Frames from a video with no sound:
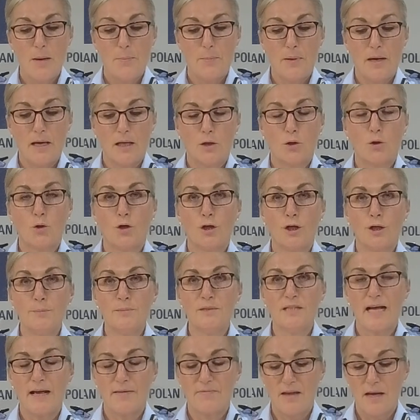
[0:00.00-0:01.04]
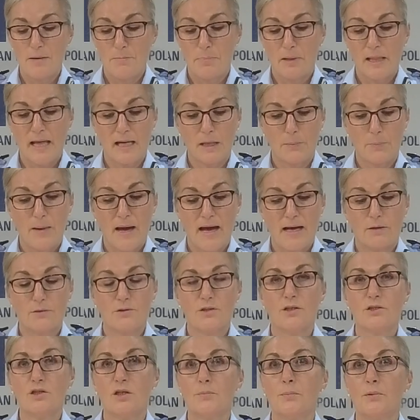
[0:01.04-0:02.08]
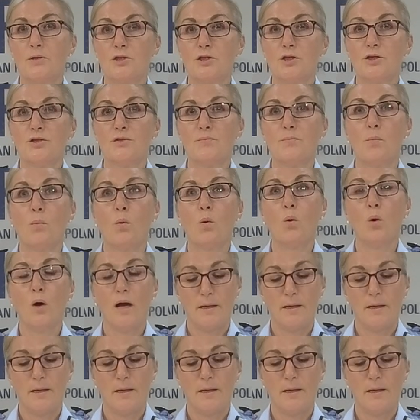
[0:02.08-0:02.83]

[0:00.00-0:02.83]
being groomed and then blackmailed to produce more